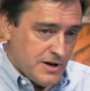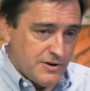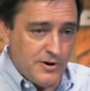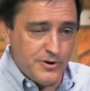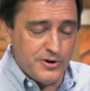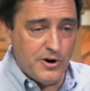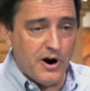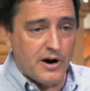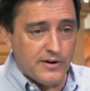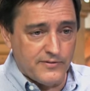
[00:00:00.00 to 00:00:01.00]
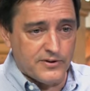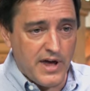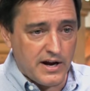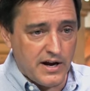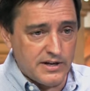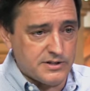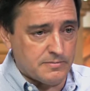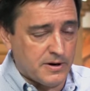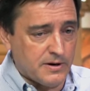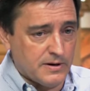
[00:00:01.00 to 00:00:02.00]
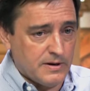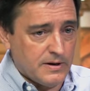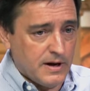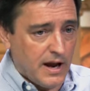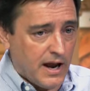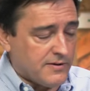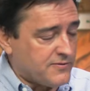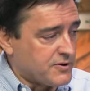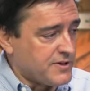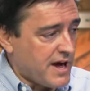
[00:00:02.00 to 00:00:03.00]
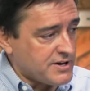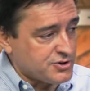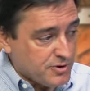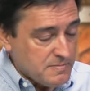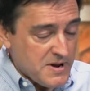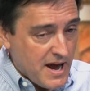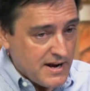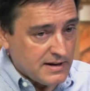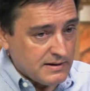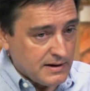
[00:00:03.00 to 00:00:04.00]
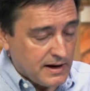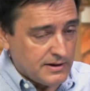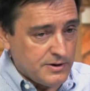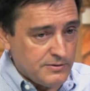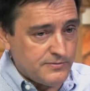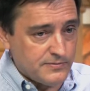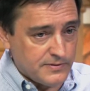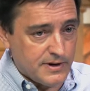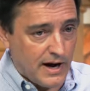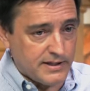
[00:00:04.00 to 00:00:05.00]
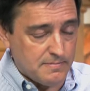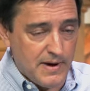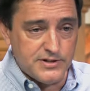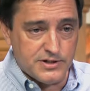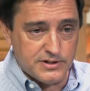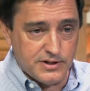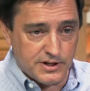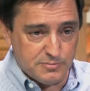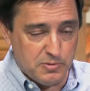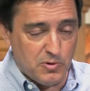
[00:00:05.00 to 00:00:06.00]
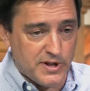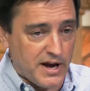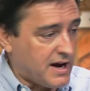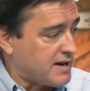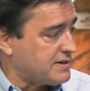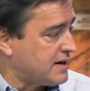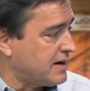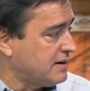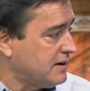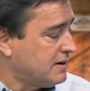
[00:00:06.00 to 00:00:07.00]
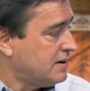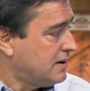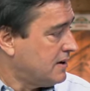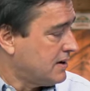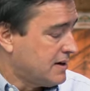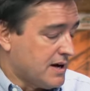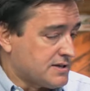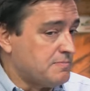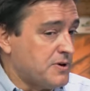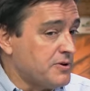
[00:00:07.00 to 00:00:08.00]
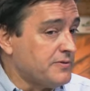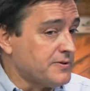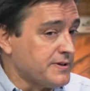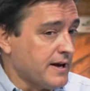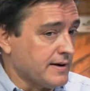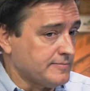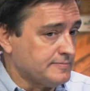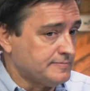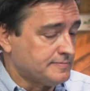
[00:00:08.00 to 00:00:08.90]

you know who you are. If you're that customer, and if you're that discriminating, and you've got the budget to explore that kind of thing, it's a beautiful thing.